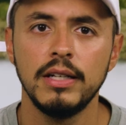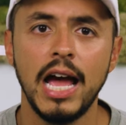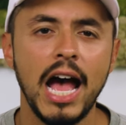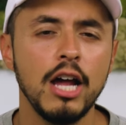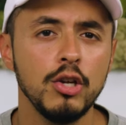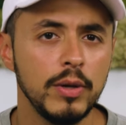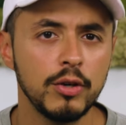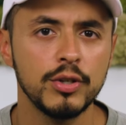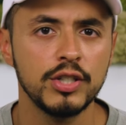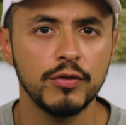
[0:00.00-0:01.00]
Now, how do you eat
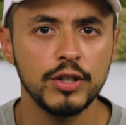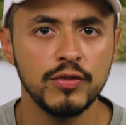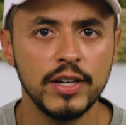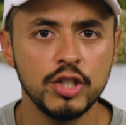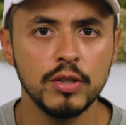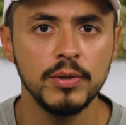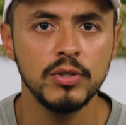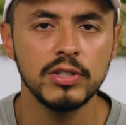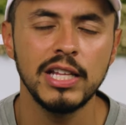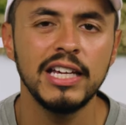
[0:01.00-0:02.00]
cruciferous
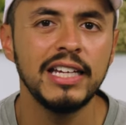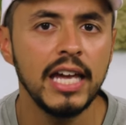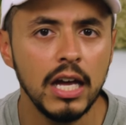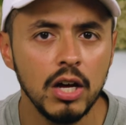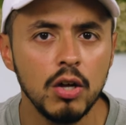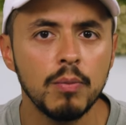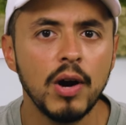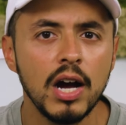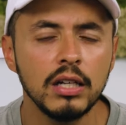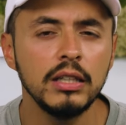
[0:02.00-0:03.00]
vegetables like kale,
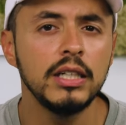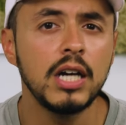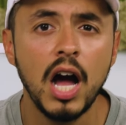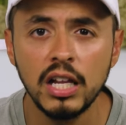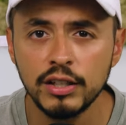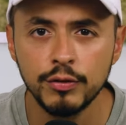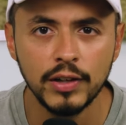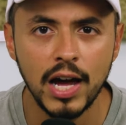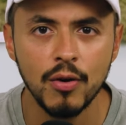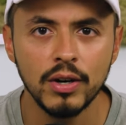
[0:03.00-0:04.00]
broccoli,
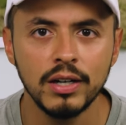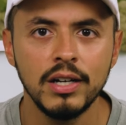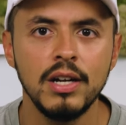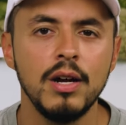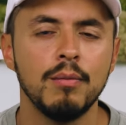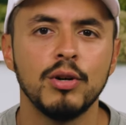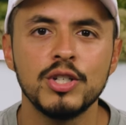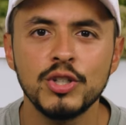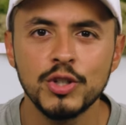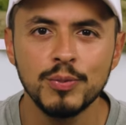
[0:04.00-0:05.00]
cauliflower,
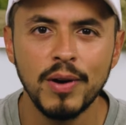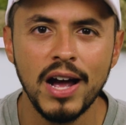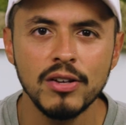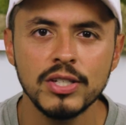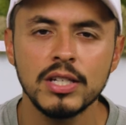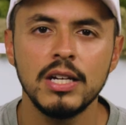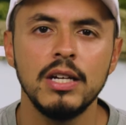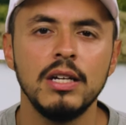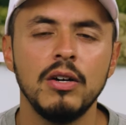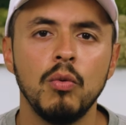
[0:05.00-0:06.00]
Brussels sprouts?
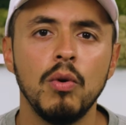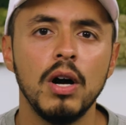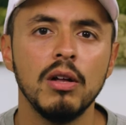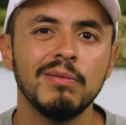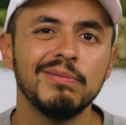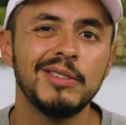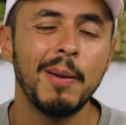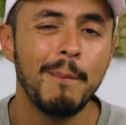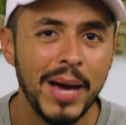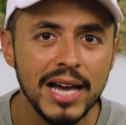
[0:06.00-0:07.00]
Well, the
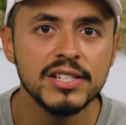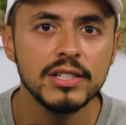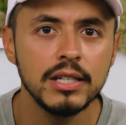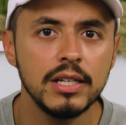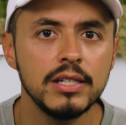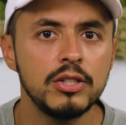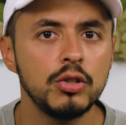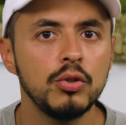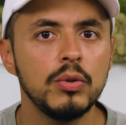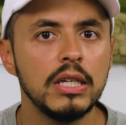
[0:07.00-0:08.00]
best is
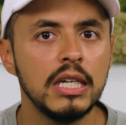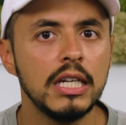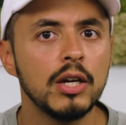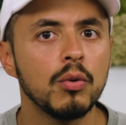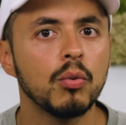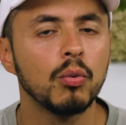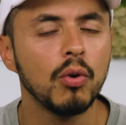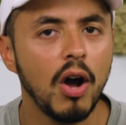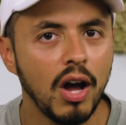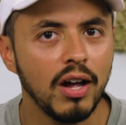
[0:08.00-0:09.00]
to eat it
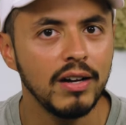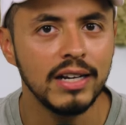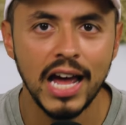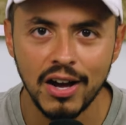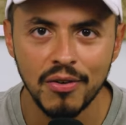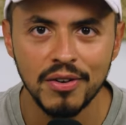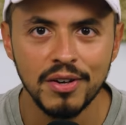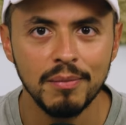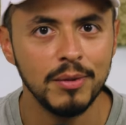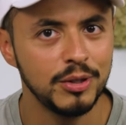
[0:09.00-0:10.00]
raw. Now,
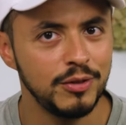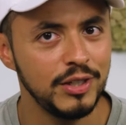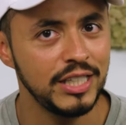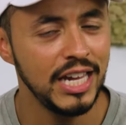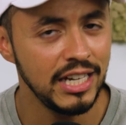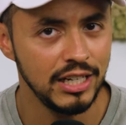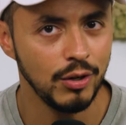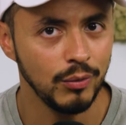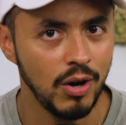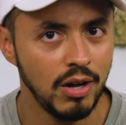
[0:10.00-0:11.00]
most of us can't eat
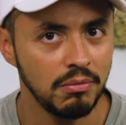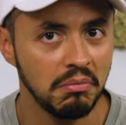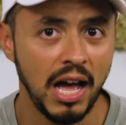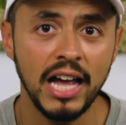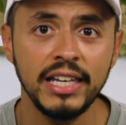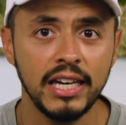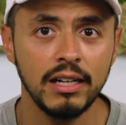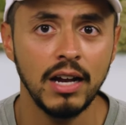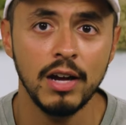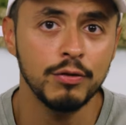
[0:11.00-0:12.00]
it raw. I
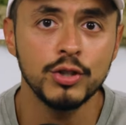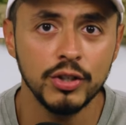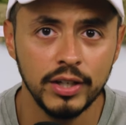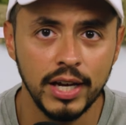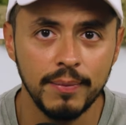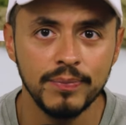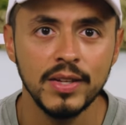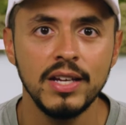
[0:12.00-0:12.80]
can't. I for sure can't.